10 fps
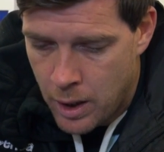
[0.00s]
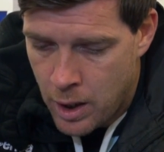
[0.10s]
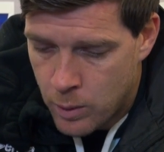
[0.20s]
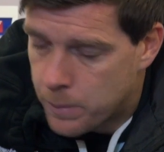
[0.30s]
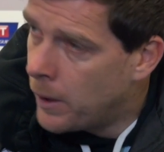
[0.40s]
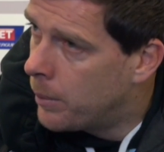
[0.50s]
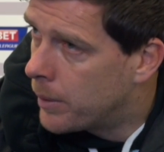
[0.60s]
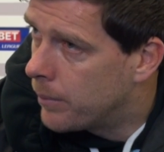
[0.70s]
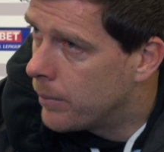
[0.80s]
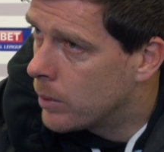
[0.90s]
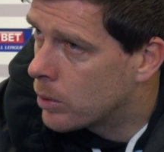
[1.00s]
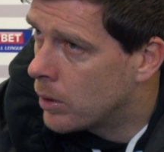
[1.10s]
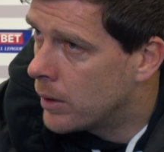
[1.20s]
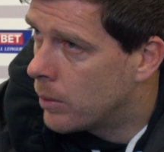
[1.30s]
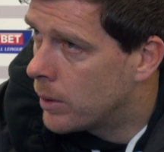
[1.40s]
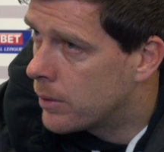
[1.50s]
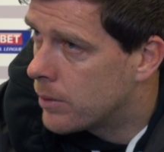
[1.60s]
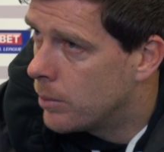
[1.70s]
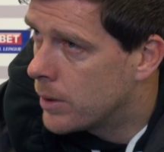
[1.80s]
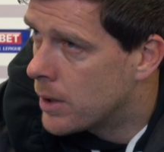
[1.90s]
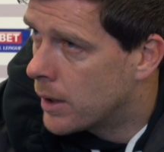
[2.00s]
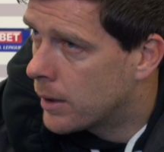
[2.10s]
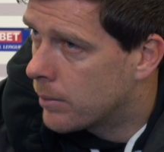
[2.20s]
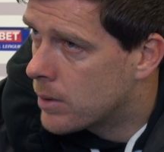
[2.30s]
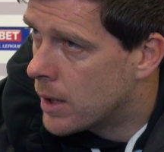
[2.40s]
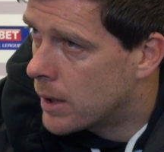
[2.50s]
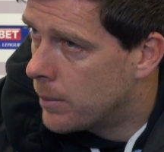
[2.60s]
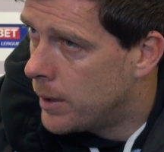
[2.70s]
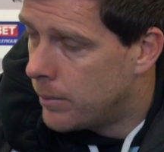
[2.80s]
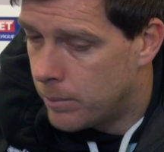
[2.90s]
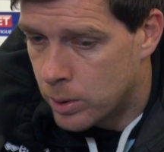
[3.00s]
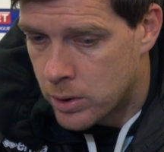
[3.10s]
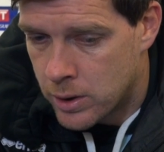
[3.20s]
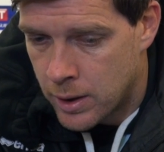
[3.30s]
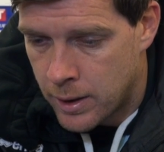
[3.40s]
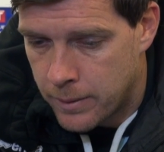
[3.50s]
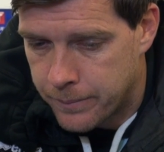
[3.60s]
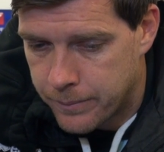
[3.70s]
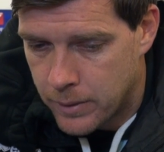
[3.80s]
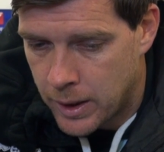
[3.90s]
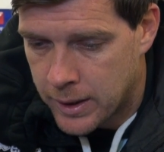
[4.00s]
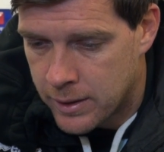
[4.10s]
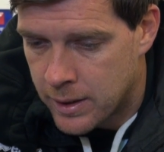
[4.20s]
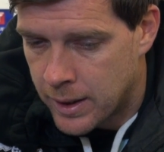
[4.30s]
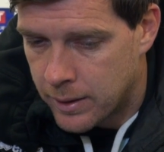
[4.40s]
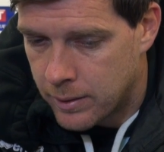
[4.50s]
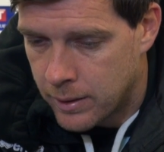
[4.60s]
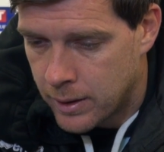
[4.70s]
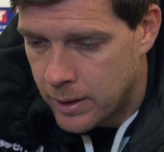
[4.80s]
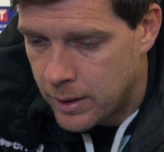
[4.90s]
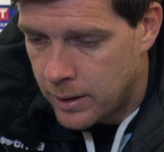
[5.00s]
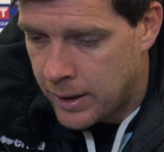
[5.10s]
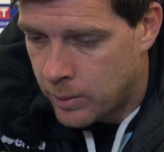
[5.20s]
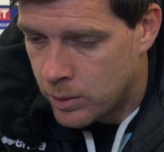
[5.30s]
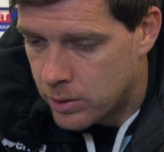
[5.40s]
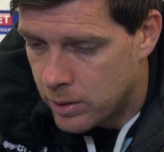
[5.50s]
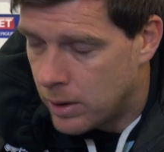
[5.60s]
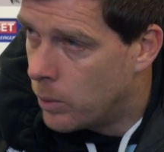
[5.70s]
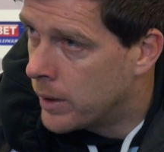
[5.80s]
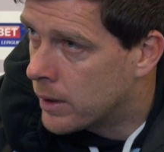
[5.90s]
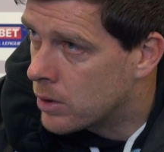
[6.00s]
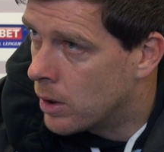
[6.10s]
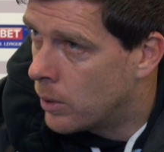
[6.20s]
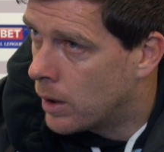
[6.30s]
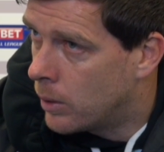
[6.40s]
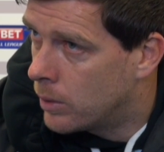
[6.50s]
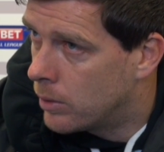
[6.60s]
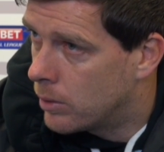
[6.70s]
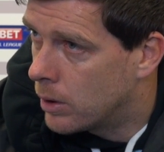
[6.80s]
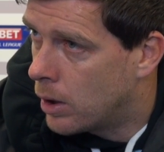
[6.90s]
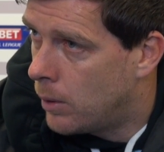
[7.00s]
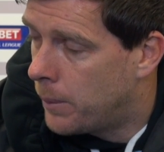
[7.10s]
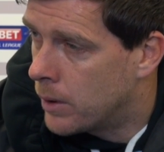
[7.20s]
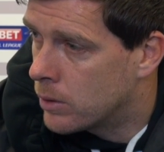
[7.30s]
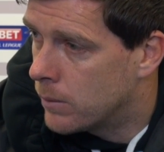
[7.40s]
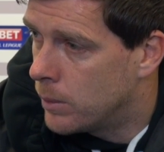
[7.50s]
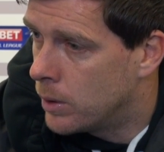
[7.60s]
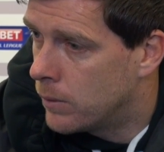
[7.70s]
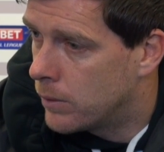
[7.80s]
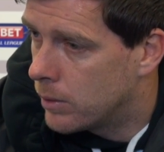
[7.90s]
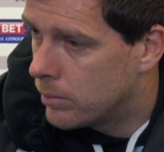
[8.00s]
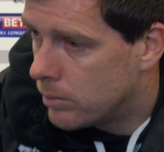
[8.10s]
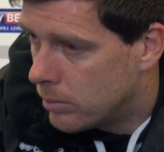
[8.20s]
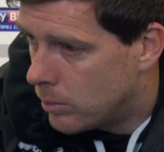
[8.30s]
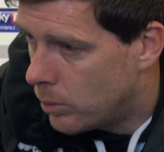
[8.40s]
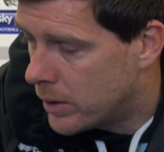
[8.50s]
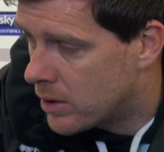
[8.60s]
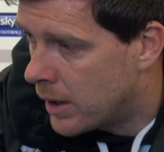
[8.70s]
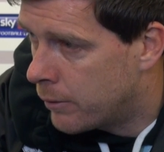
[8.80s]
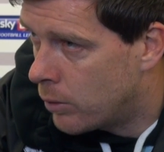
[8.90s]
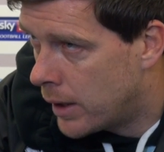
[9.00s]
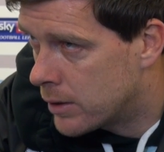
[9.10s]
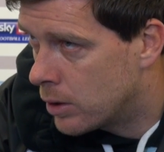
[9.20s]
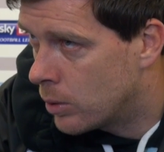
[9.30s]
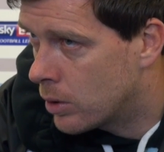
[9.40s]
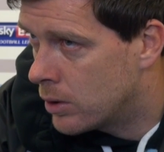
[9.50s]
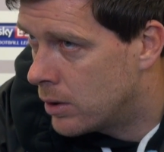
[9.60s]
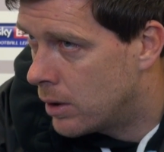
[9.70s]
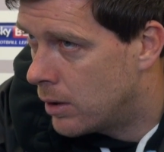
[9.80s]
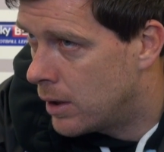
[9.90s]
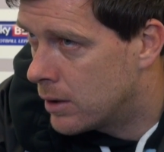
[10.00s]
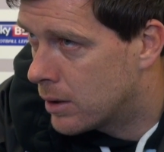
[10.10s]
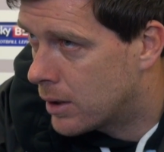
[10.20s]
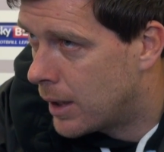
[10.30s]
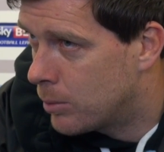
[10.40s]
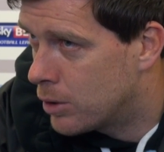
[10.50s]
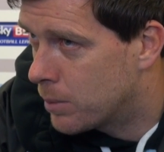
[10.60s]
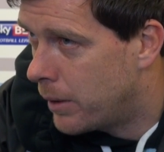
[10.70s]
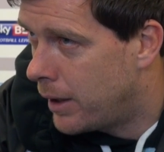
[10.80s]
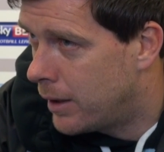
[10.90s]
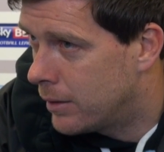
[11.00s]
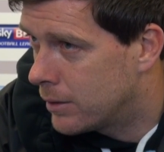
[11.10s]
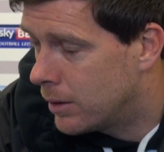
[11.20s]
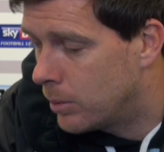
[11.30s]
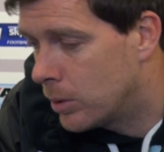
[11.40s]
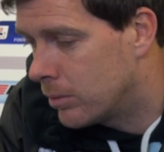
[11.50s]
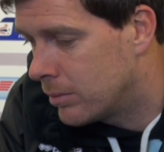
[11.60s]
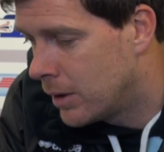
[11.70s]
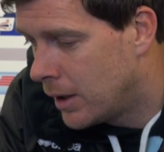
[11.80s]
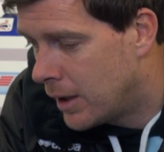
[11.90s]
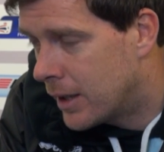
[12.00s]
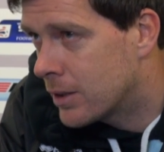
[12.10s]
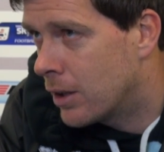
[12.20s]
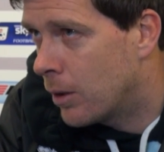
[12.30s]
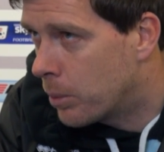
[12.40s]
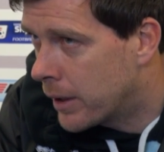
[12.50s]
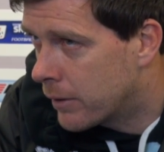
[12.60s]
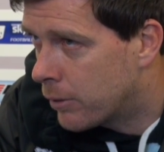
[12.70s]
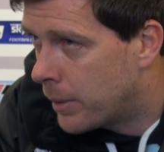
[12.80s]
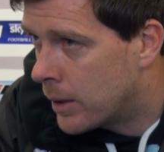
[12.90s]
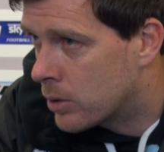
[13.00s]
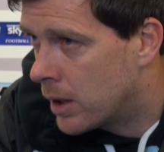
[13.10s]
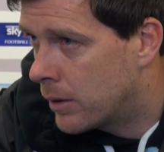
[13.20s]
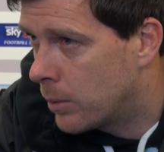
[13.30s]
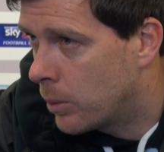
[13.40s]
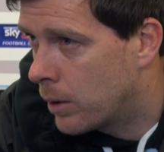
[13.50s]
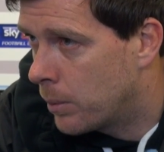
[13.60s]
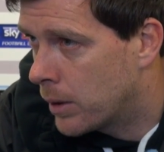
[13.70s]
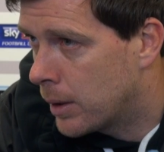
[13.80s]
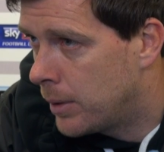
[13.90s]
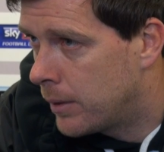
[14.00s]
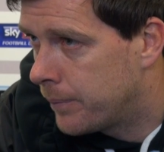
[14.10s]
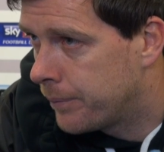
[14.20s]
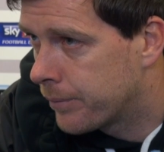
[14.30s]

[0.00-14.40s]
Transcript: It was permanent. It was agreed that we'd take him in. But like I say, that was a week or so ago and the goalposts have moved, which they have a right to do because he's Cambridge's player. So, but it's a no-brainer from our side that we want to bring him in.